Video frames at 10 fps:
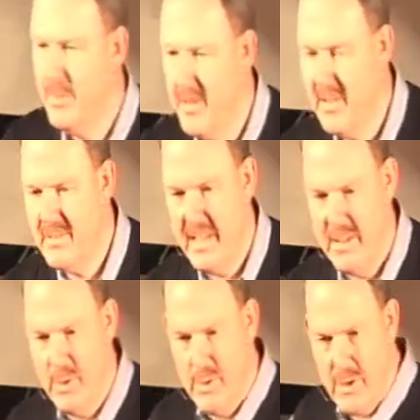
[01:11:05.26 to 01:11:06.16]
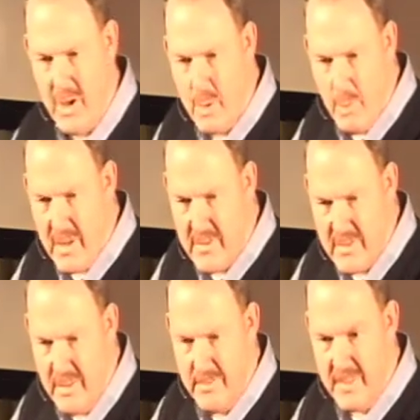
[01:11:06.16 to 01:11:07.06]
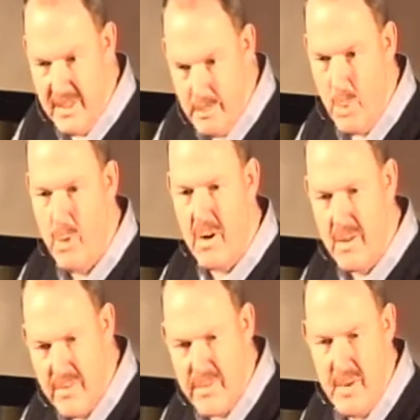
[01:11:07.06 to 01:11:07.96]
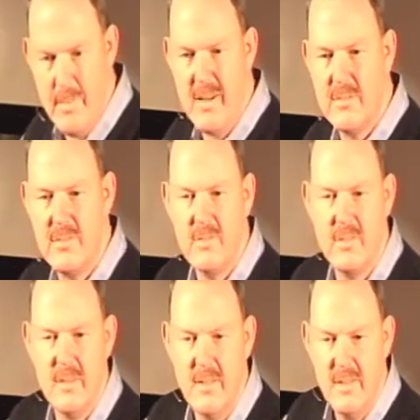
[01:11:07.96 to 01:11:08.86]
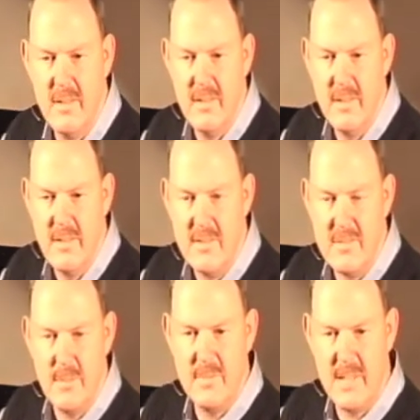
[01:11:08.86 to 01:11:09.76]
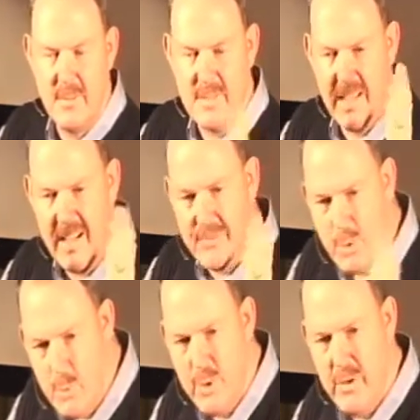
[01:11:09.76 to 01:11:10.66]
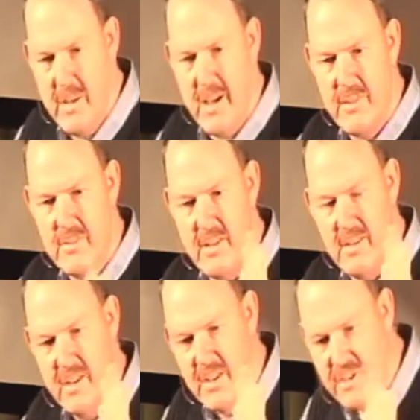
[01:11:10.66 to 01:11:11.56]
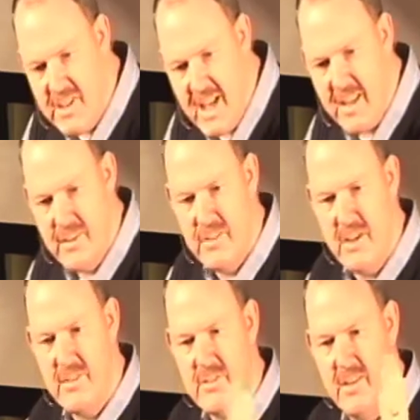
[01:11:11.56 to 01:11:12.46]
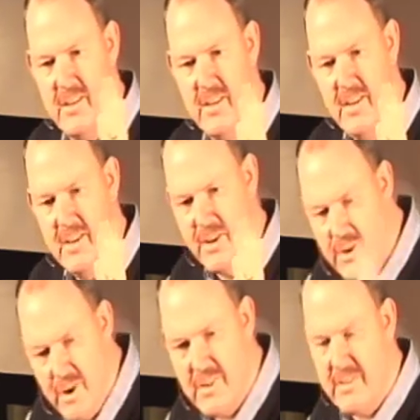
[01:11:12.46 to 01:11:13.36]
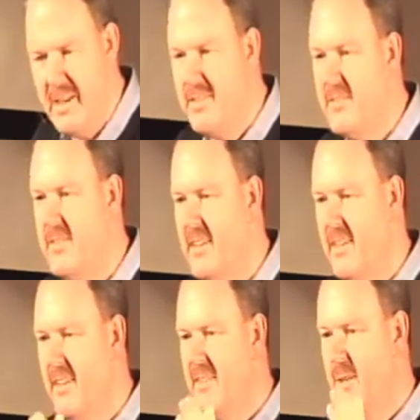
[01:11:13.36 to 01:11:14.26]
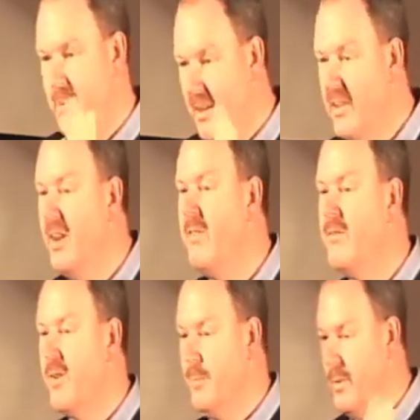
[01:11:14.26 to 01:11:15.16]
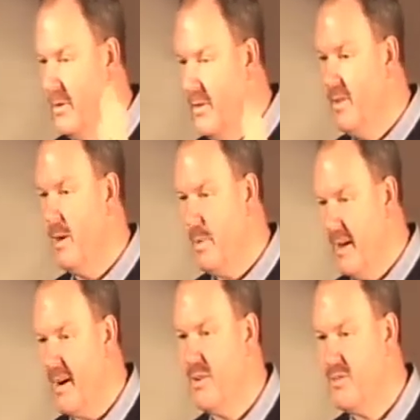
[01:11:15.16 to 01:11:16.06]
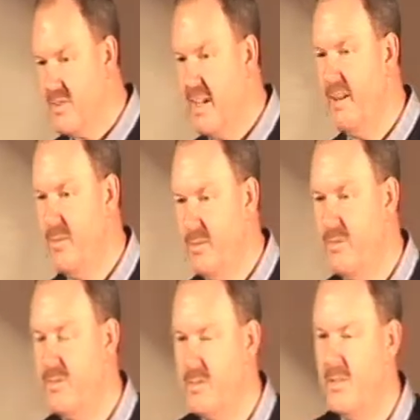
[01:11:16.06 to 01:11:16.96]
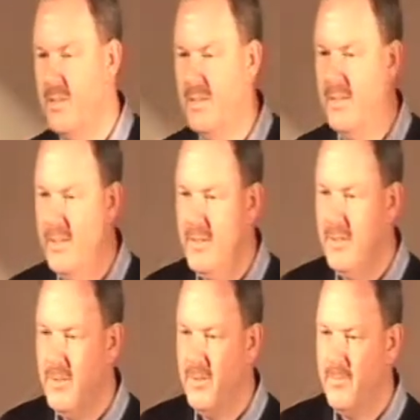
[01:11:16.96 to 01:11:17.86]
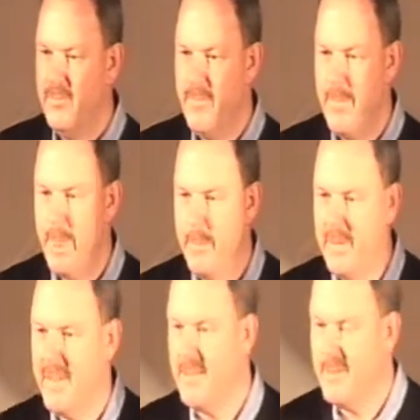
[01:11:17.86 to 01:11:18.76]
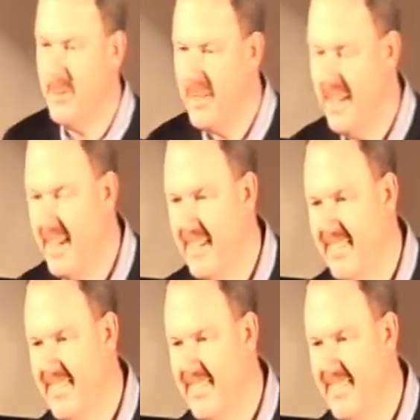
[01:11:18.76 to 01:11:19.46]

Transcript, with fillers: because they know God wants something more from us. Sometimes they have to wound us and challenge us and cause us to be uncomfortable about ourselves. But that's okay.